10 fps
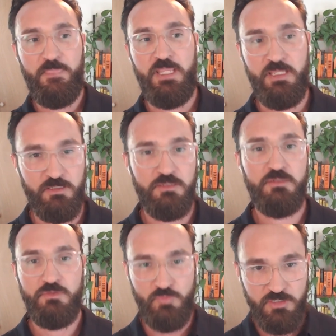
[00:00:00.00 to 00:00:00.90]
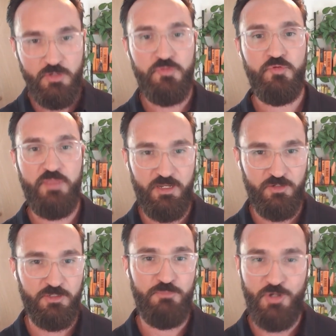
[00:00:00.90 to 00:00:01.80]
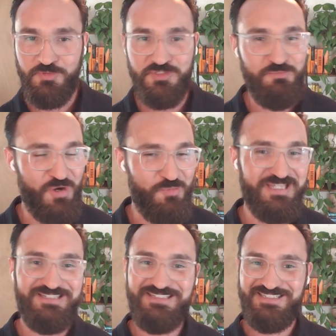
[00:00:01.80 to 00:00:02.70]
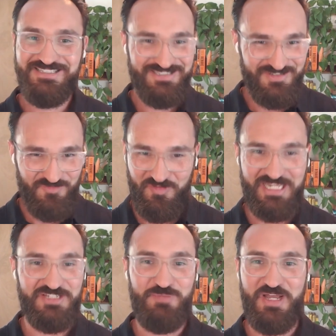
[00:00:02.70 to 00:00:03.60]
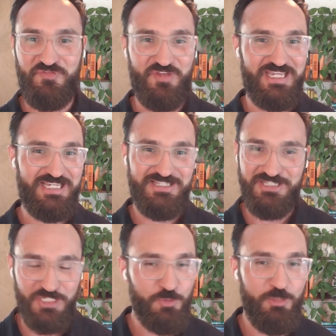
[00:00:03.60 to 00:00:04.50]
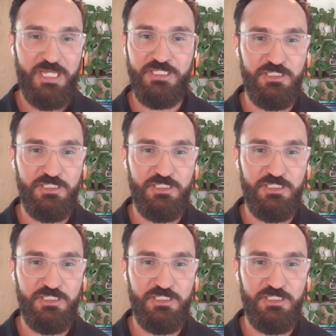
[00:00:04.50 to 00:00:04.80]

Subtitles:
And we go through that on a moment to moment, phase by phase, year by